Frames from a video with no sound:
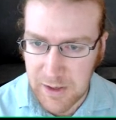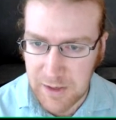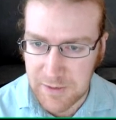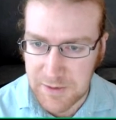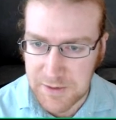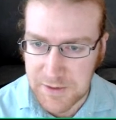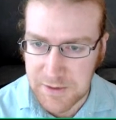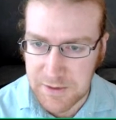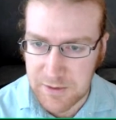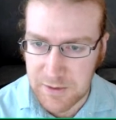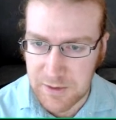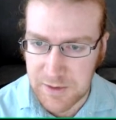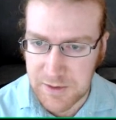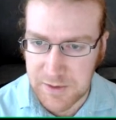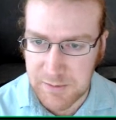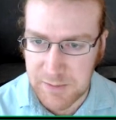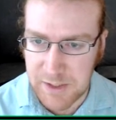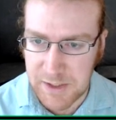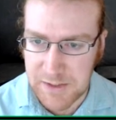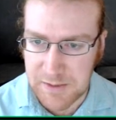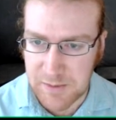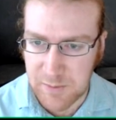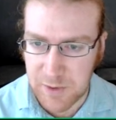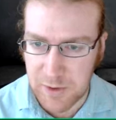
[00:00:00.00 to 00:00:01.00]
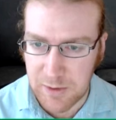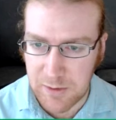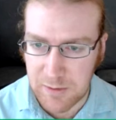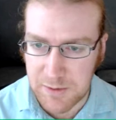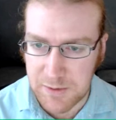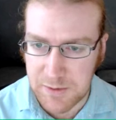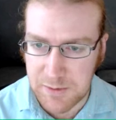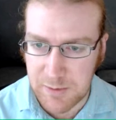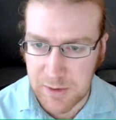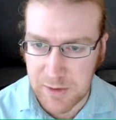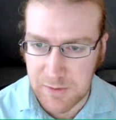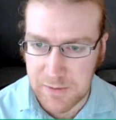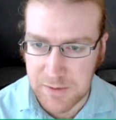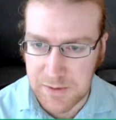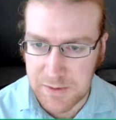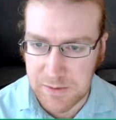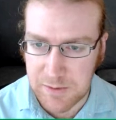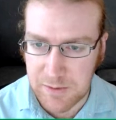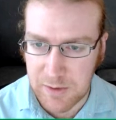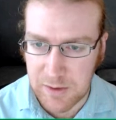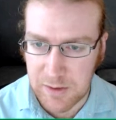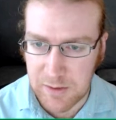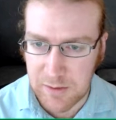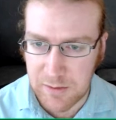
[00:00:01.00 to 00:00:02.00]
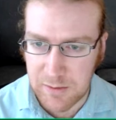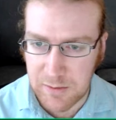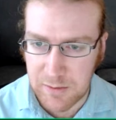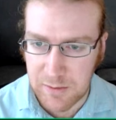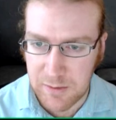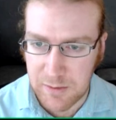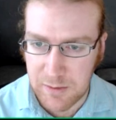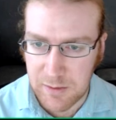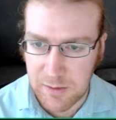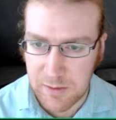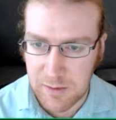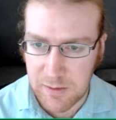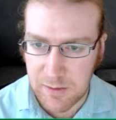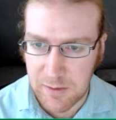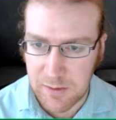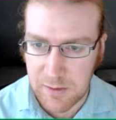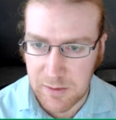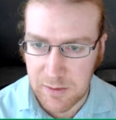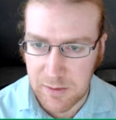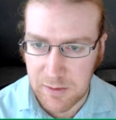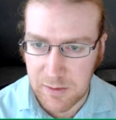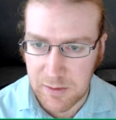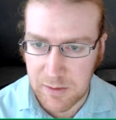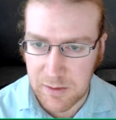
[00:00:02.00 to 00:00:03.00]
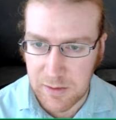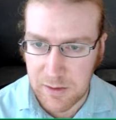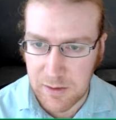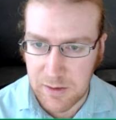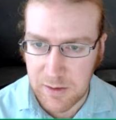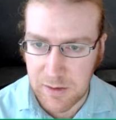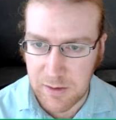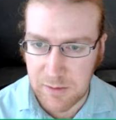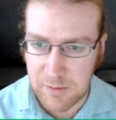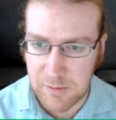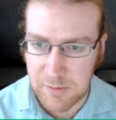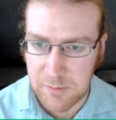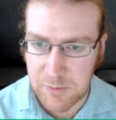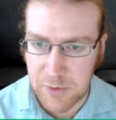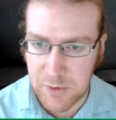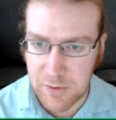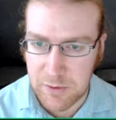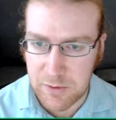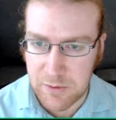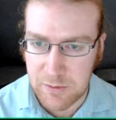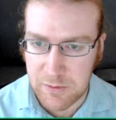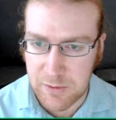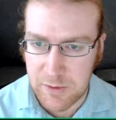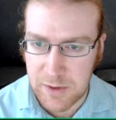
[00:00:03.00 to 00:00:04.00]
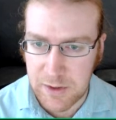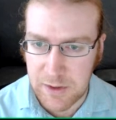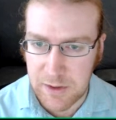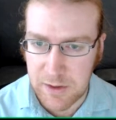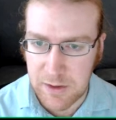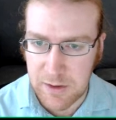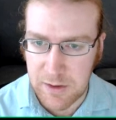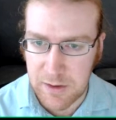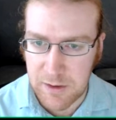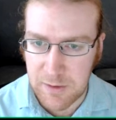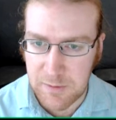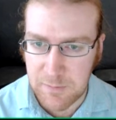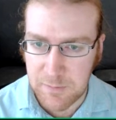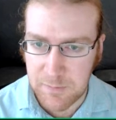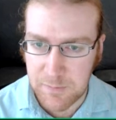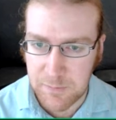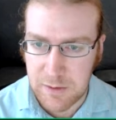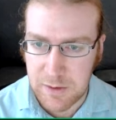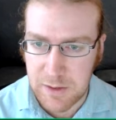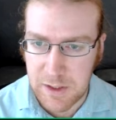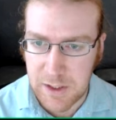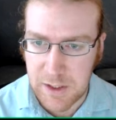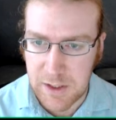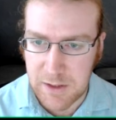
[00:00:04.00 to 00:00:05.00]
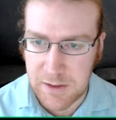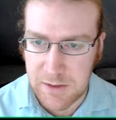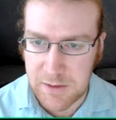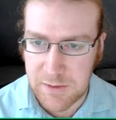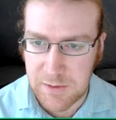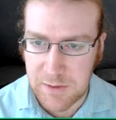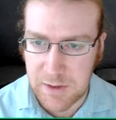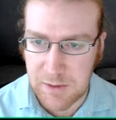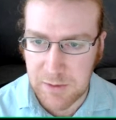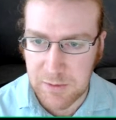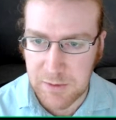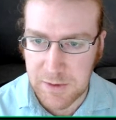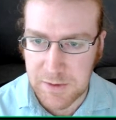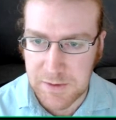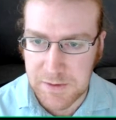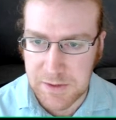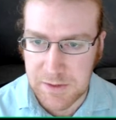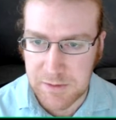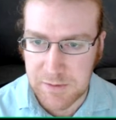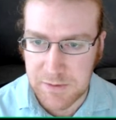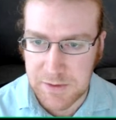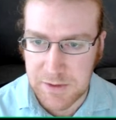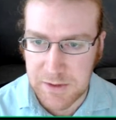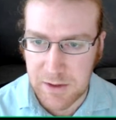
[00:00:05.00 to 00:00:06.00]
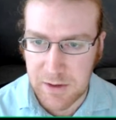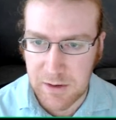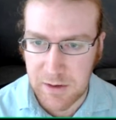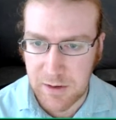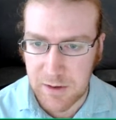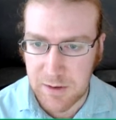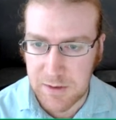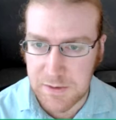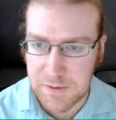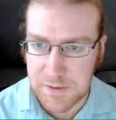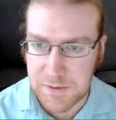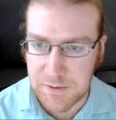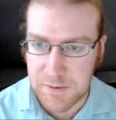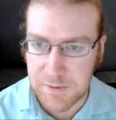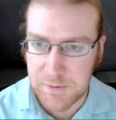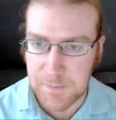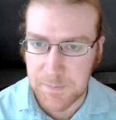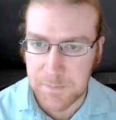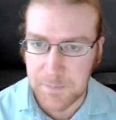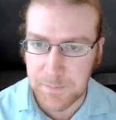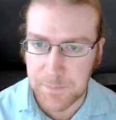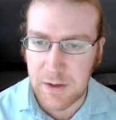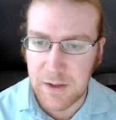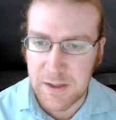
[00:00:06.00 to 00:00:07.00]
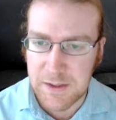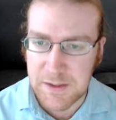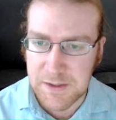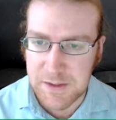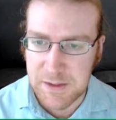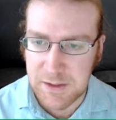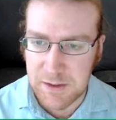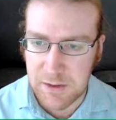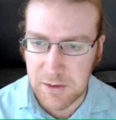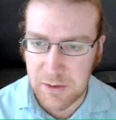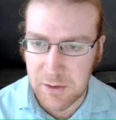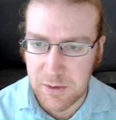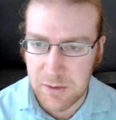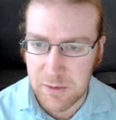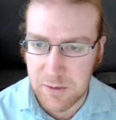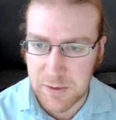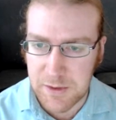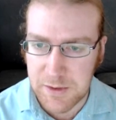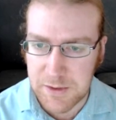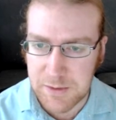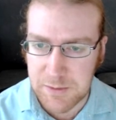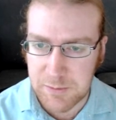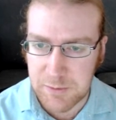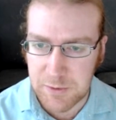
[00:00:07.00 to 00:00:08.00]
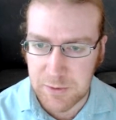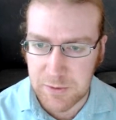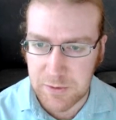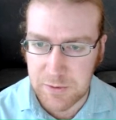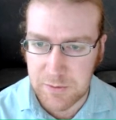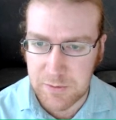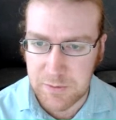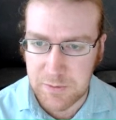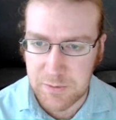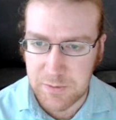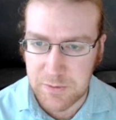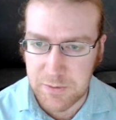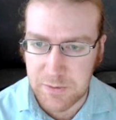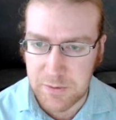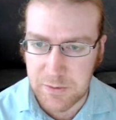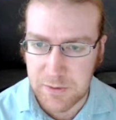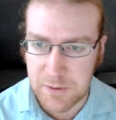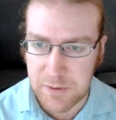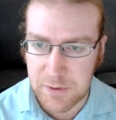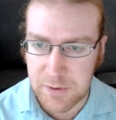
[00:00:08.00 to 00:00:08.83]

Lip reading: This, of course, makes him want to respond this way. I would poke through here. You can't do that without self-Atari, so that's the goal with this move.